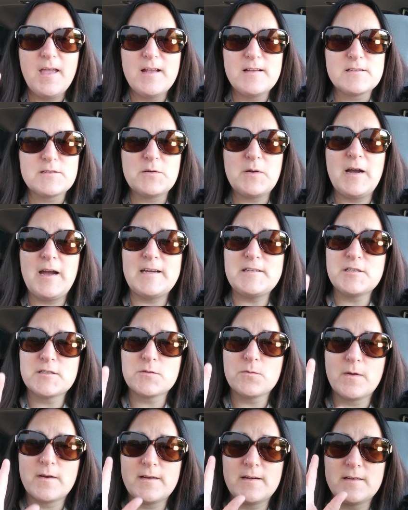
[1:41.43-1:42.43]
So I just
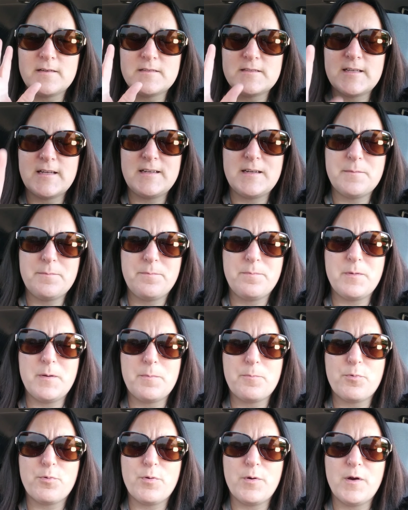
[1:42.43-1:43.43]
wanted to send a, a
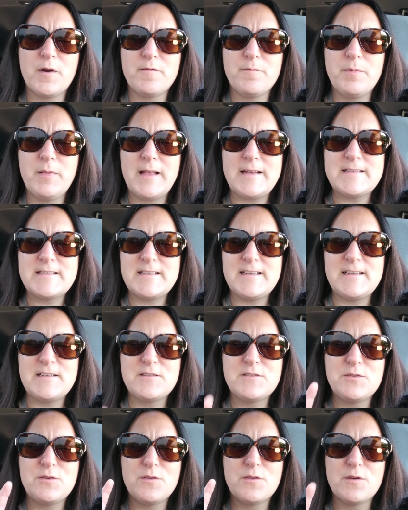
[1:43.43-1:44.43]
prayer blessing
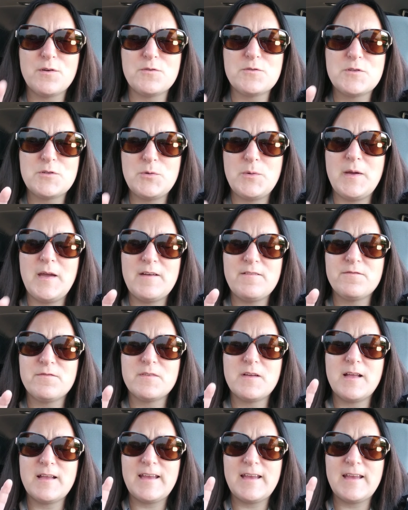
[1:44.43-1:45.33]
to those who have